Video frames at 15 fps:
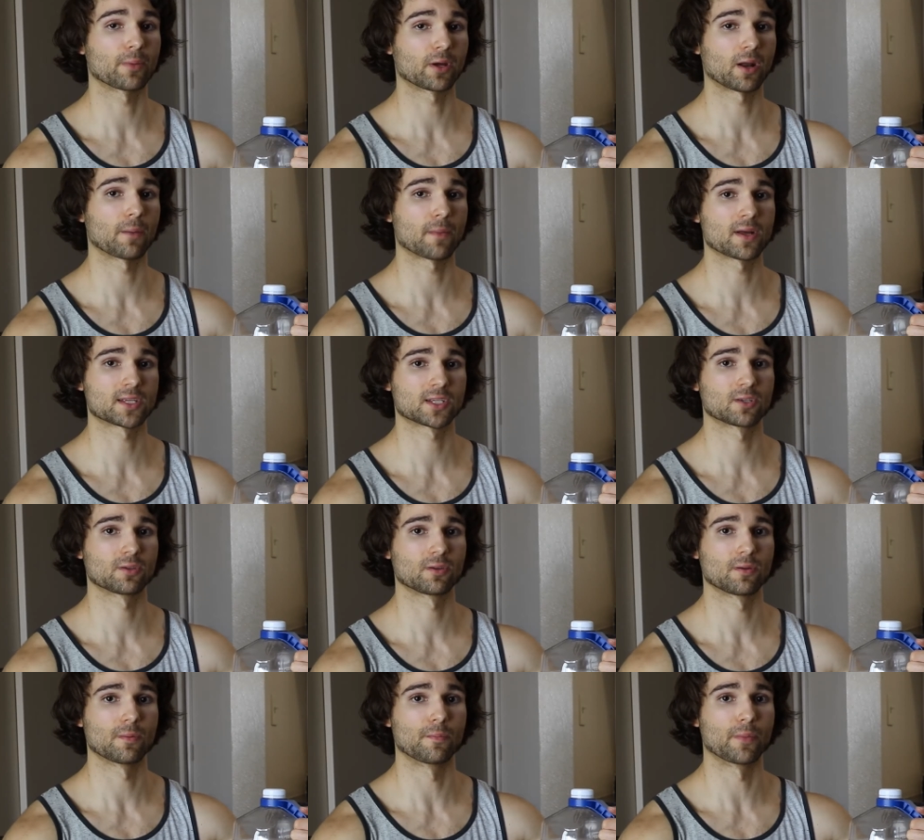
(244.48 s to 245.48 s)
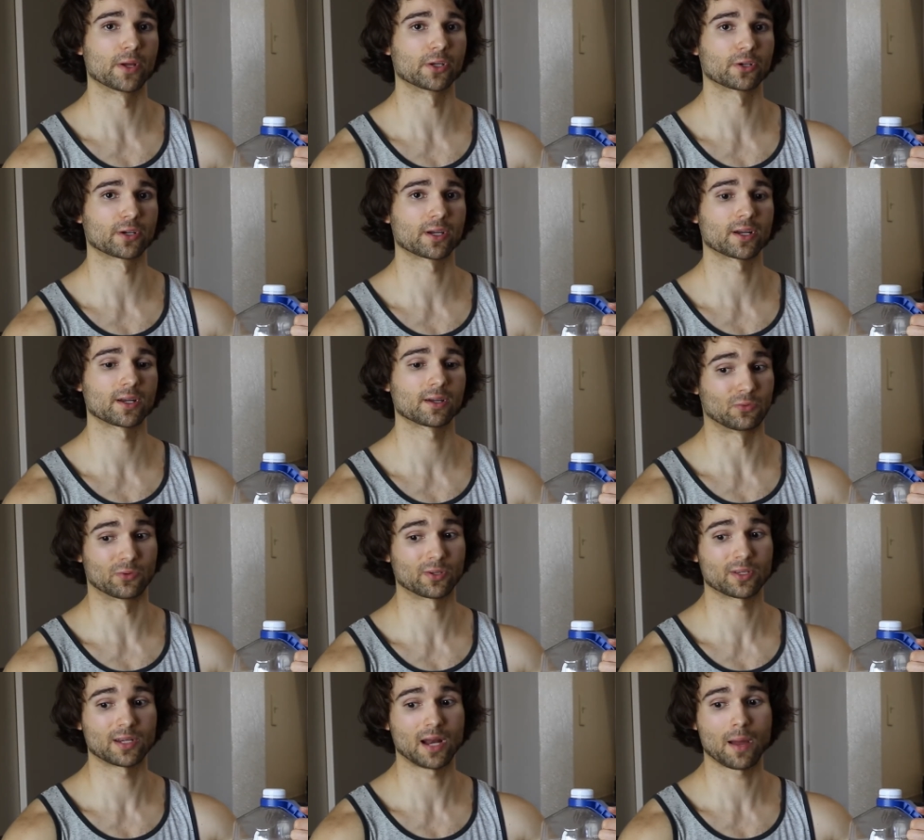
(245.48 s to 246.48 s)
put on muscle, but you're gonna
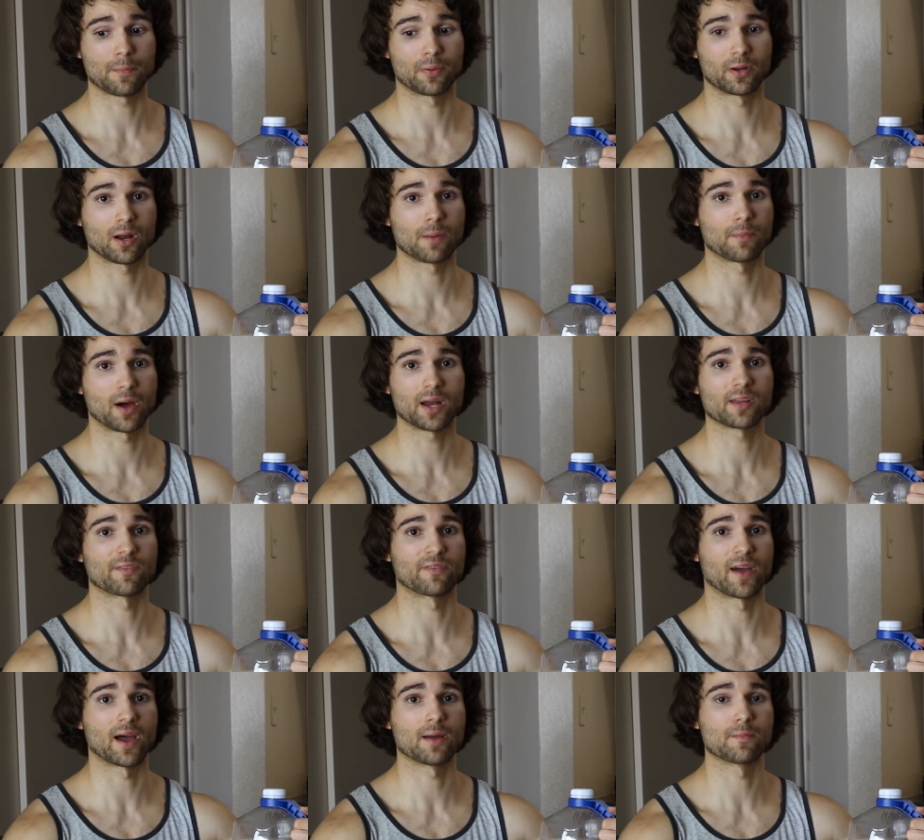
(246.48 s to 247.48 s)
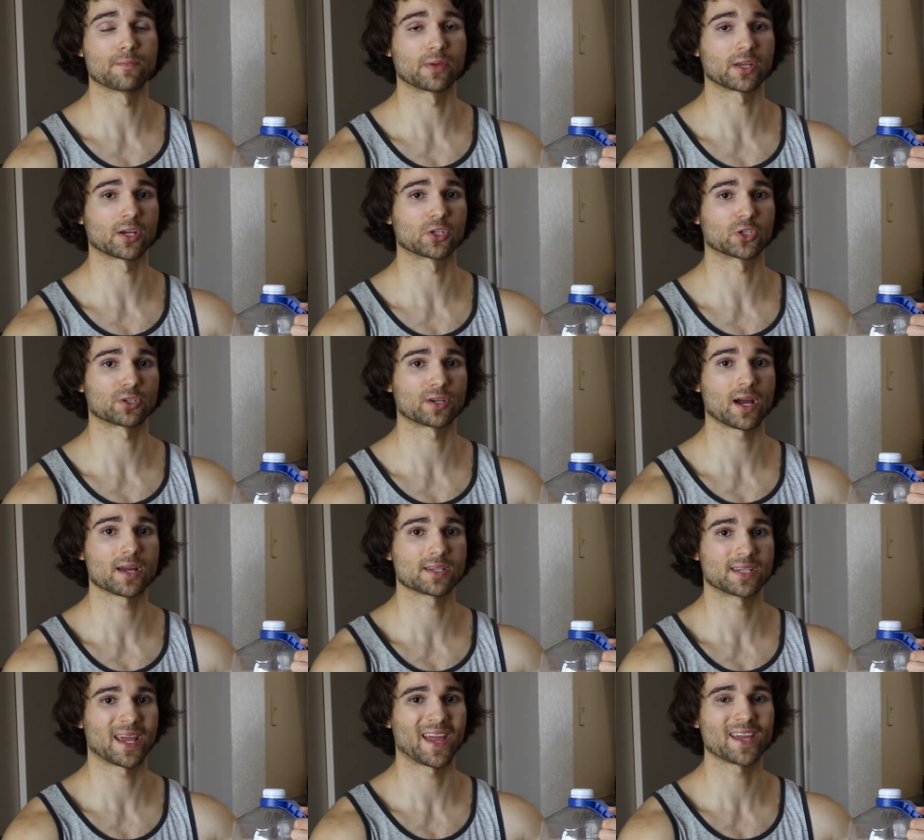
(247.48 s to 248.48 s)
really not put on body fat because you're
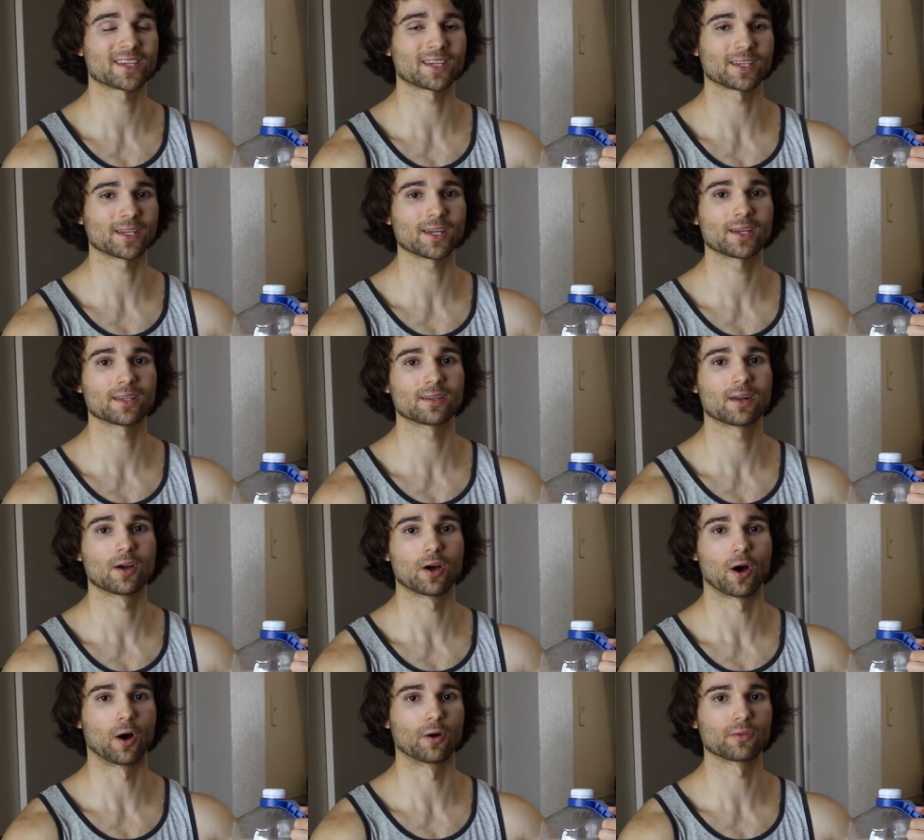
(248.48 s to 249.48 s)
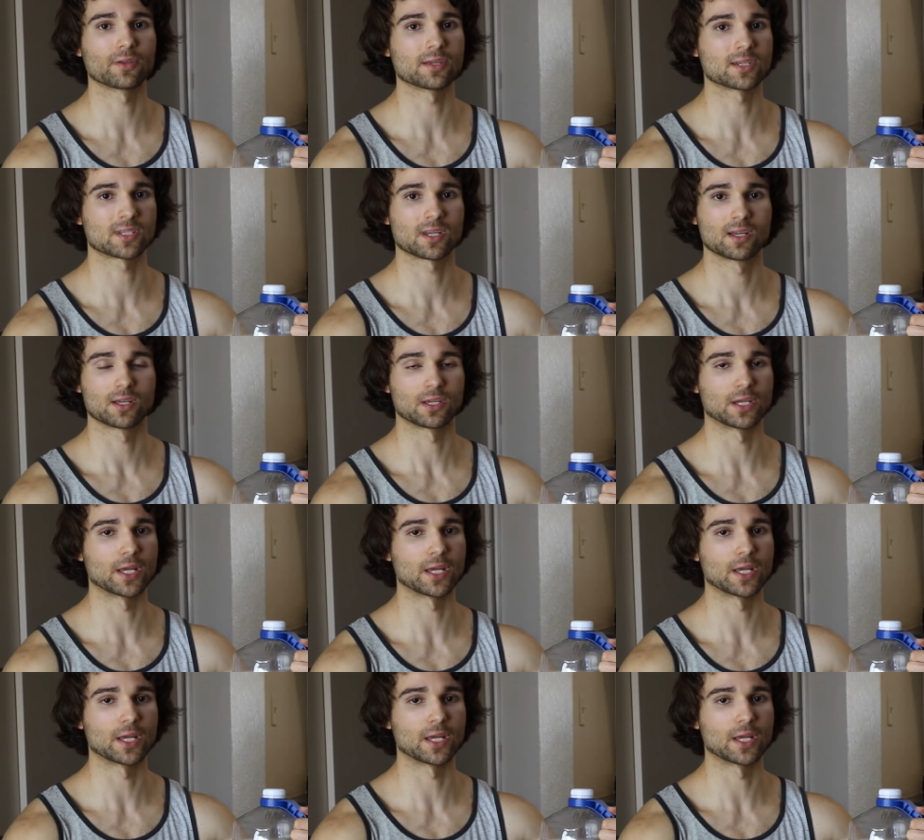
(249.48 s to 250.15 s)
not taking in all these,